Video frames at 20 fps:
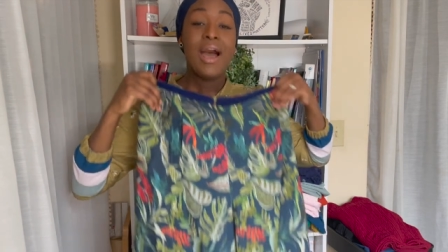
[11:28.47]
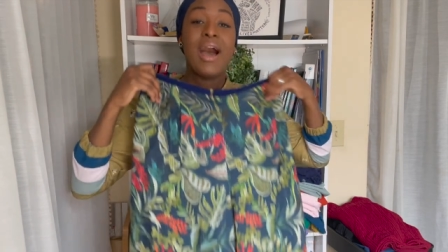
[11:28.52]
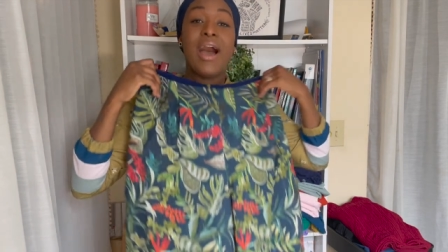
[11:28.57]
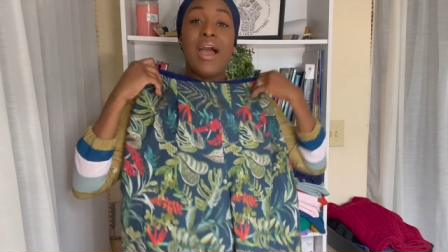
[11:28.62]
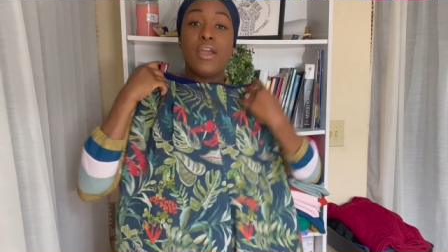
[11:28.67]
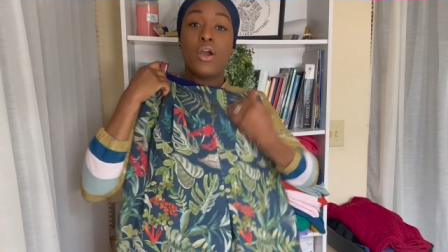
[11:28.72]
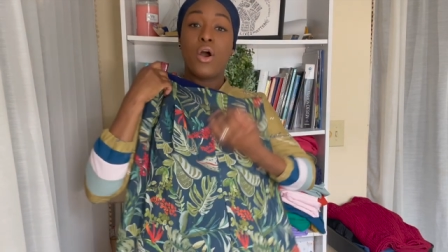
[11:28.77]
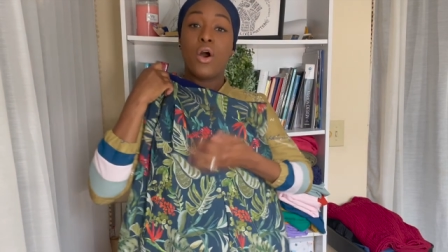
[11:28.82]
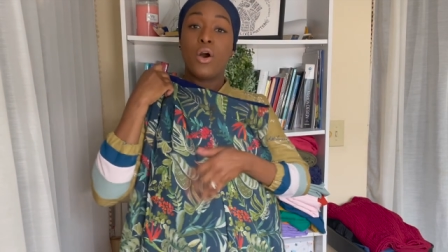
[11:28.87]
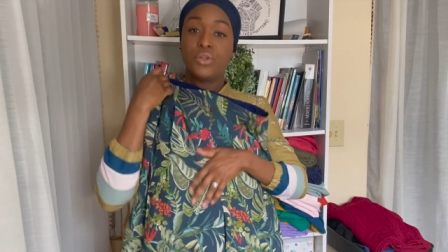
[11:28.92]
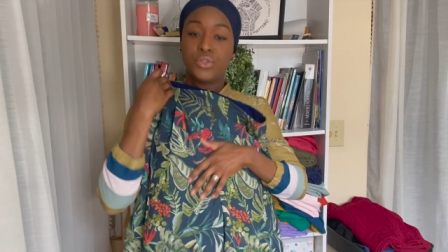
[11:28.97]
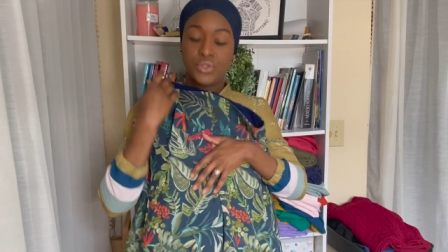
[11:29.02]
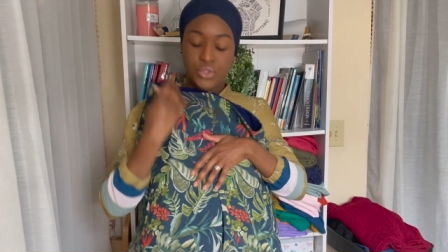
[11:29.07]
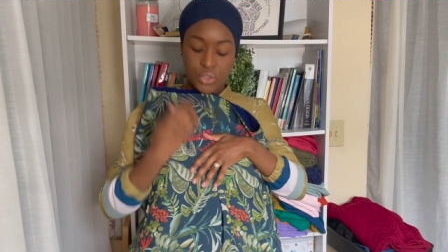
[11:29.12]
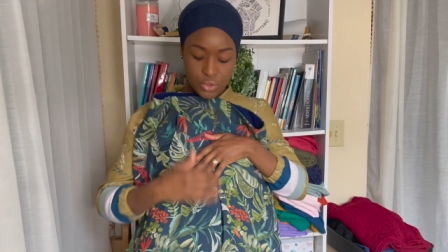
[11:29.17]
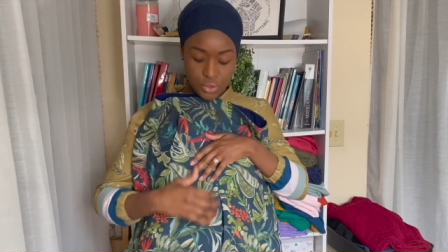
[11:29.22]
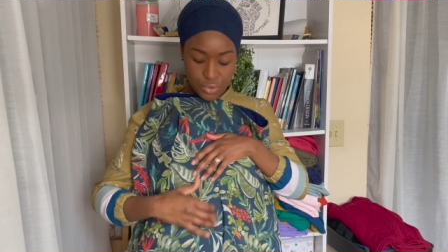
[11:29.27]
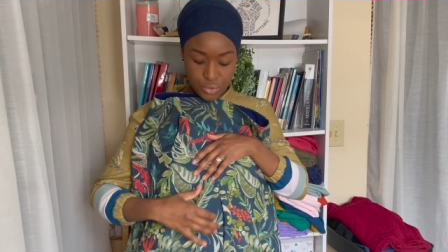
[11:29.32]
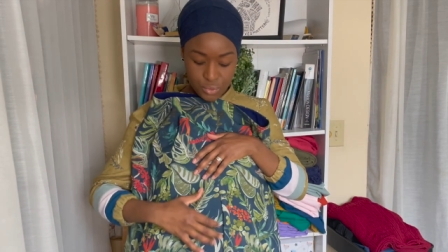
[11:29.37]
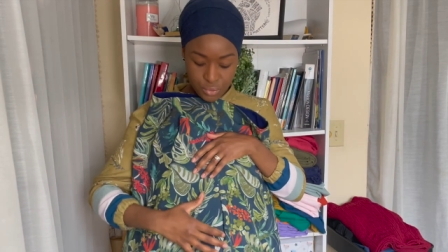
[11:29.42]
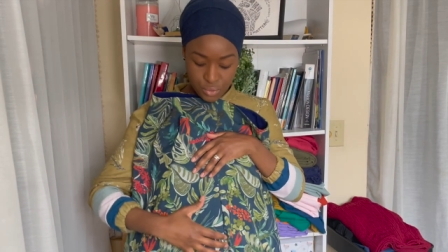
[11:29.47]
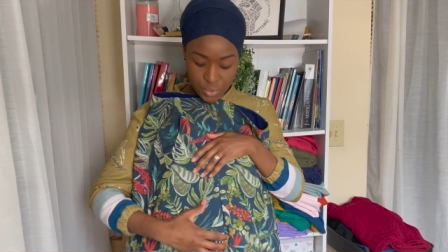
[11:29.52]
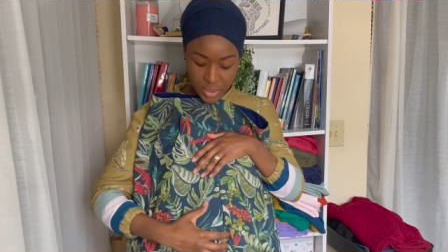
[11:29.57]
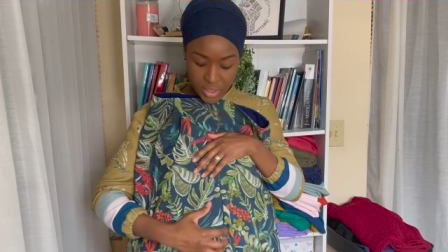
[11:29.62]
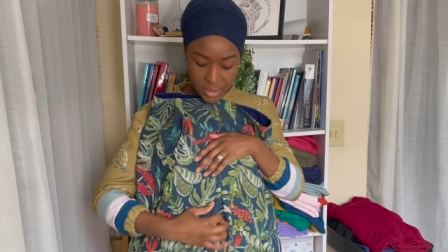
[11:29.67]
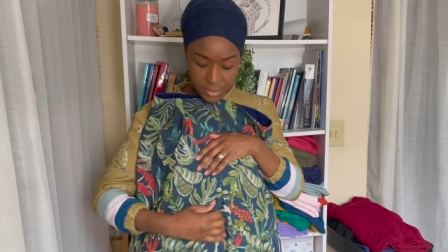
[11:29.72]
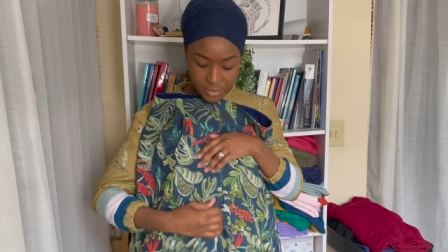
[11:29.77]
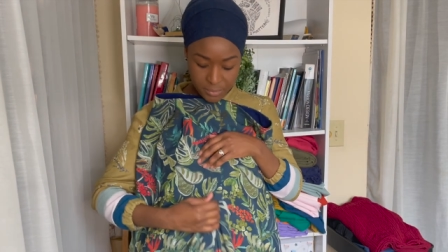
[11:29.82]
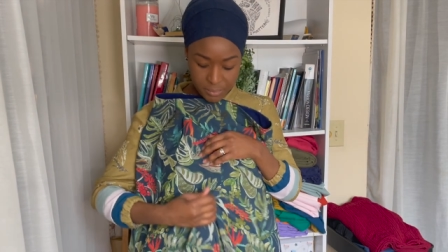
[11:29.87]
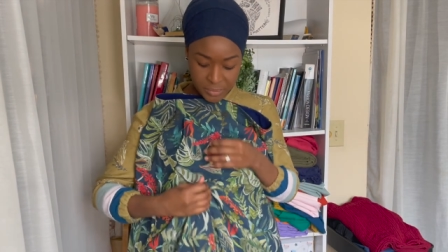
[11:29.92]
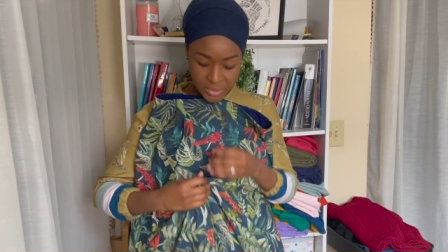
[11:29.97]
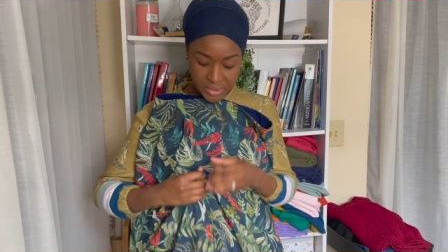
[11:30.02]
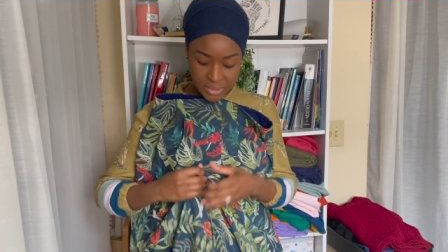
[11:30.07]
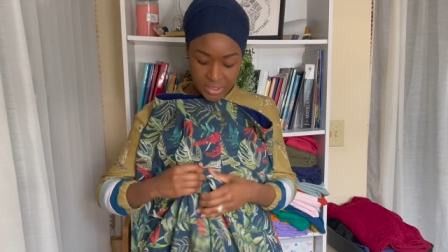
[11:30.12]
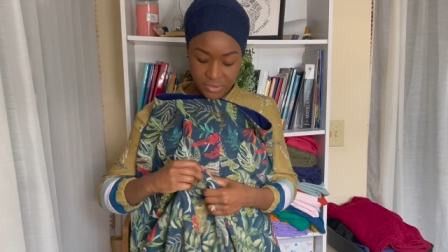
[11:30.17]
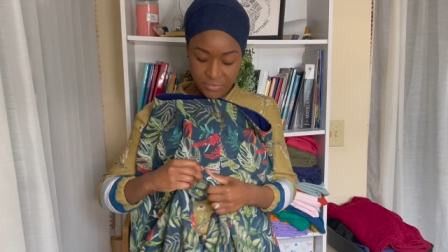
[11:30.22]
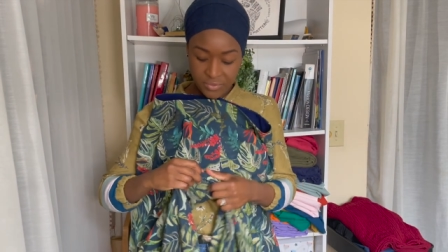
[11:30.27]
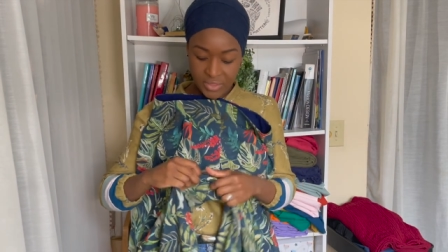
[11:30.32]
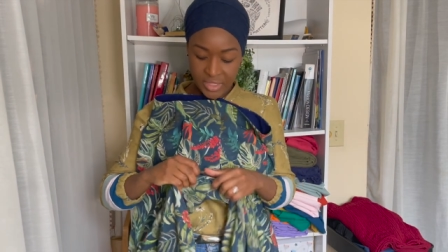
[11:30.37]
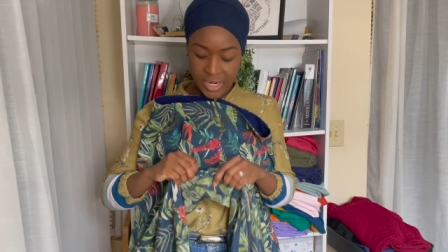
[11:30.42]
I also
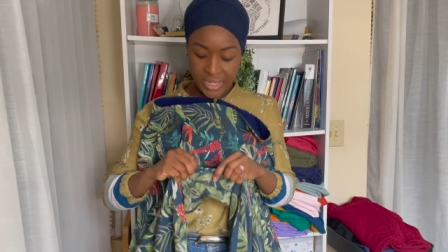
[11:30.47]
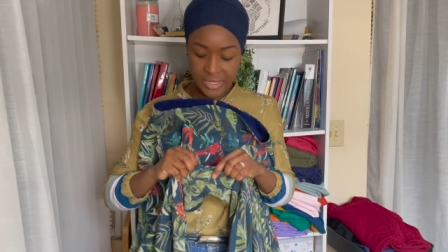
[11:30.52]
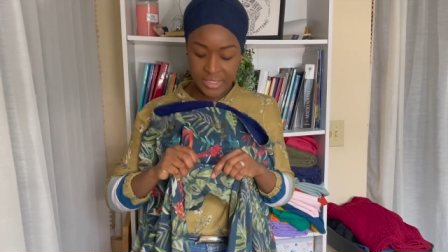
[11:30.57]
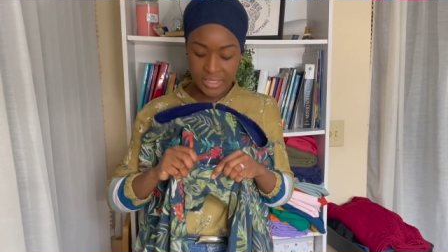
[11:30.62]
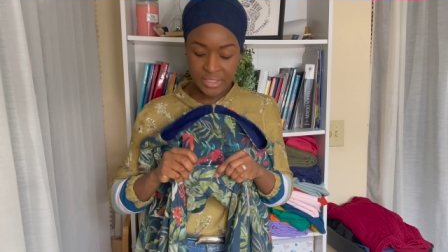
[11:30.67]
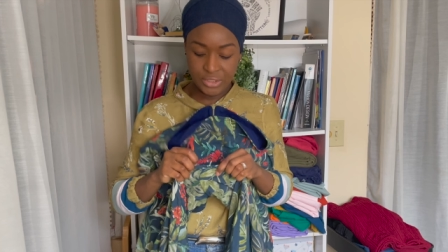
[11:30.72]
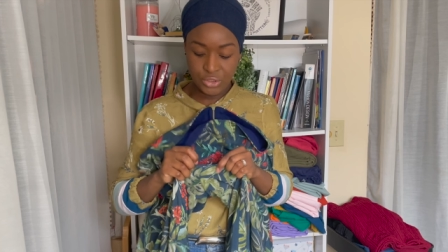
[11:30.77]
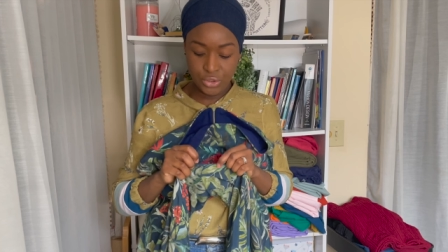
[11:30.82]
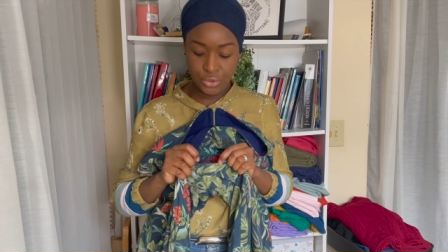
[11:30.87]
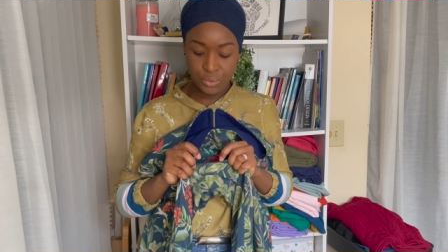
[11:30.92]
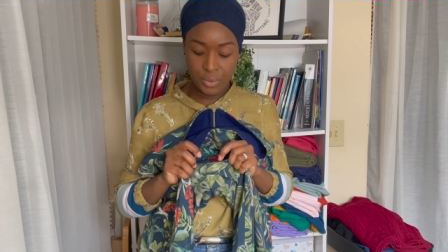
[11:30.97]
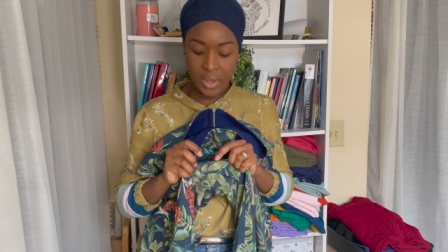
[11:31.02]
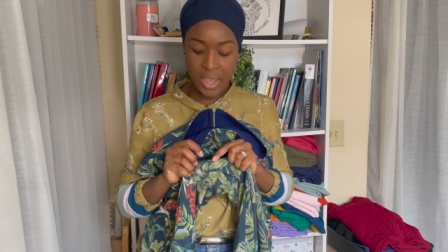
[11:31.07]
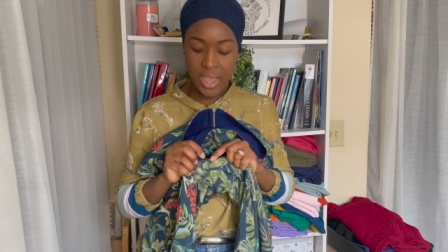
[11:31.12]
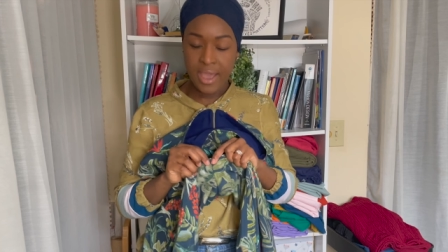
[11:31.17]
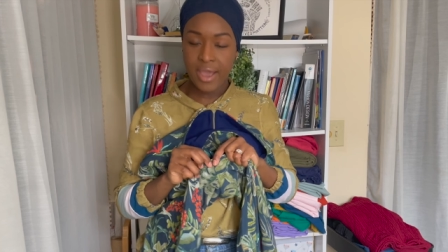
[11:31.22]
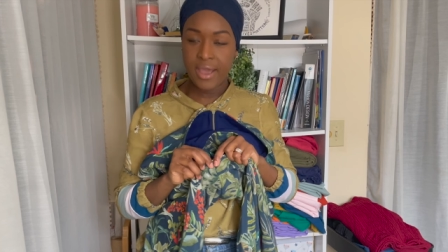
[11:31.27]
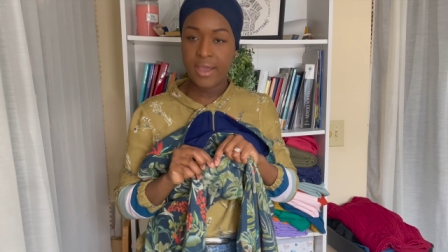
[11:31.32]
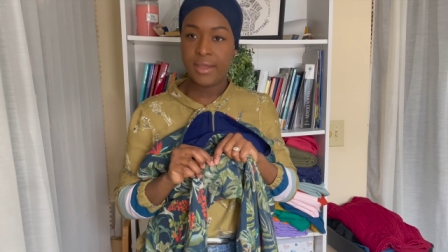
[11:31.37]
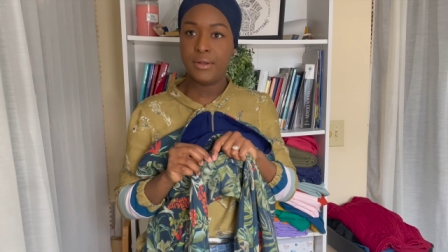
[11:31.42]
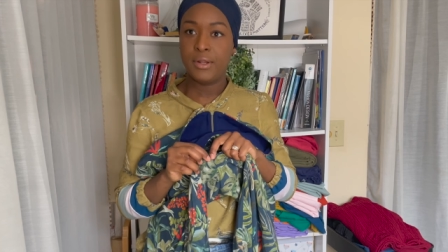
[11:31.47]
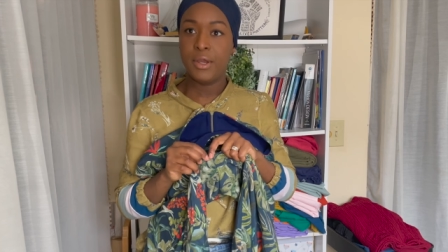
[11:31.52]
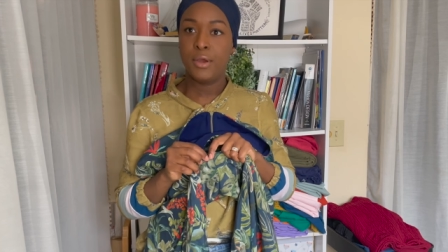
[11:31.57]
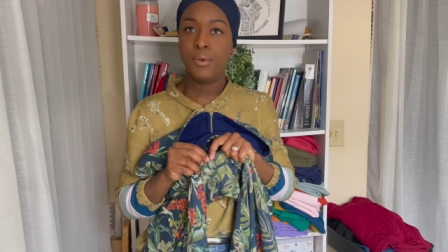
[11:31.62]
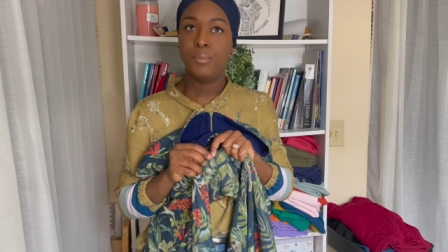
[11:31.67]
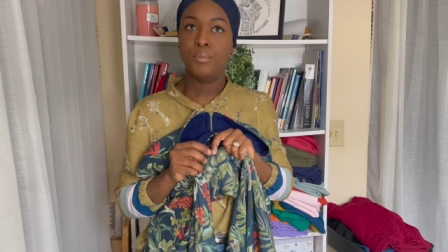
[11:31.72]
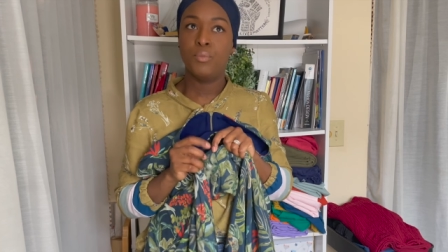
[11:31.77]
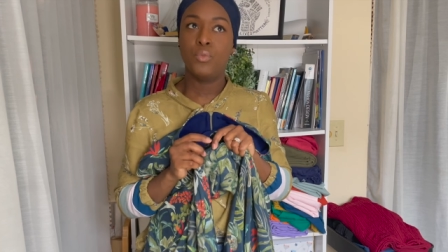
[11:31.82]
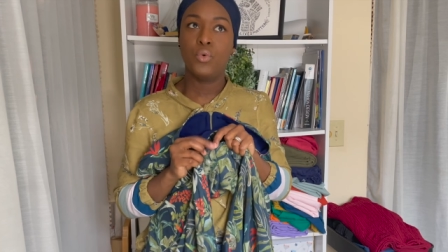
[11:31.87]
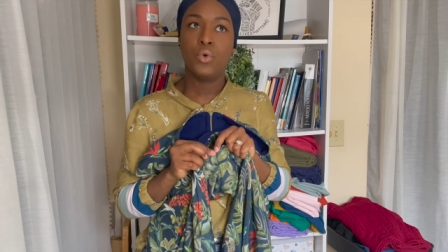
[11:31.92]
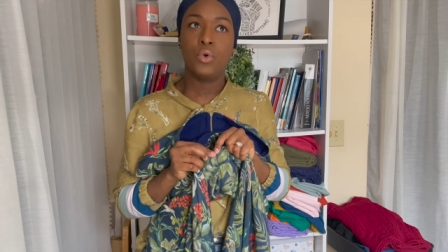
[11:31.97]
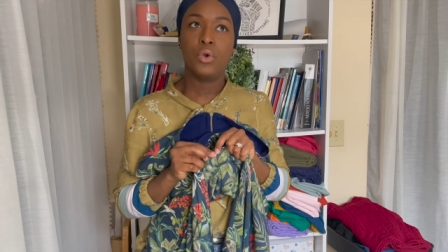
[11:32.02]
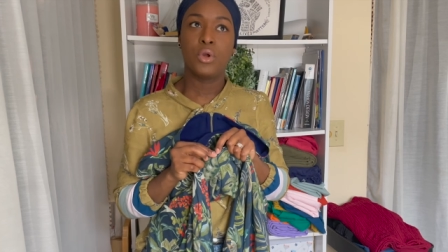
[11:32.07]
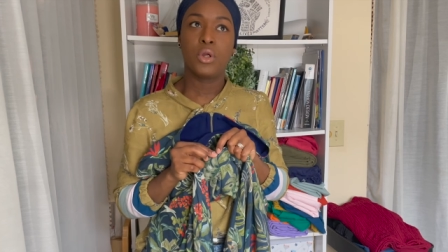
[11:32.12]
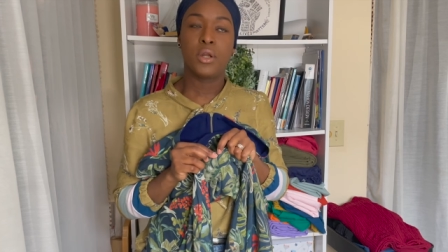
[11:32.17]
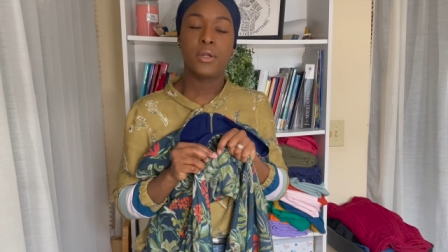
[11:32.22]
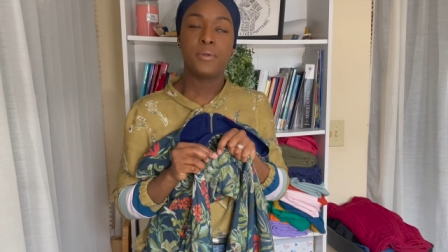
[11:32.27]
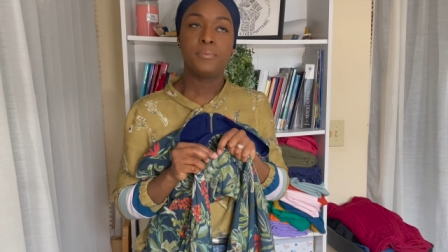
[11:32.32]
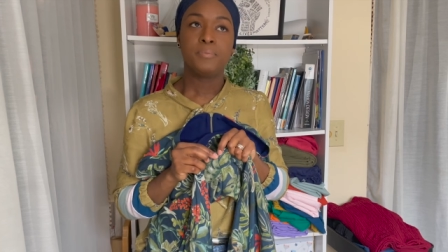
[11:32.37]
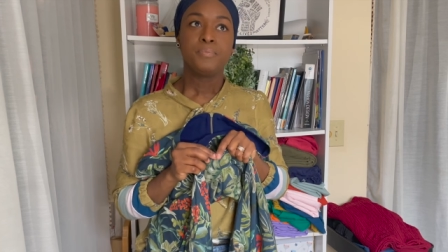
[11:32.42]
believe that I need to add
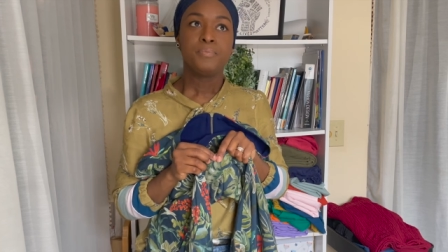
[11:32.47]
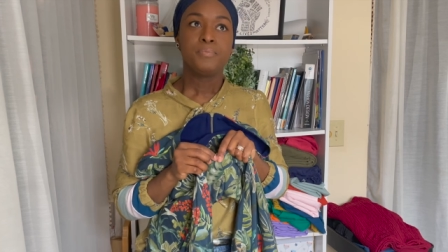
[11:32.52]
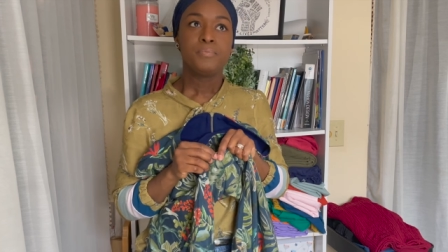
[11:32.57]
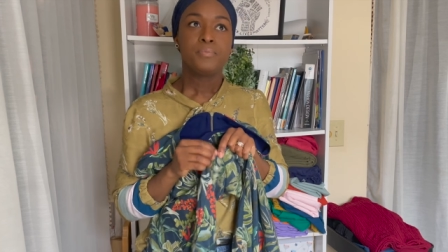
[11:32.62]
more,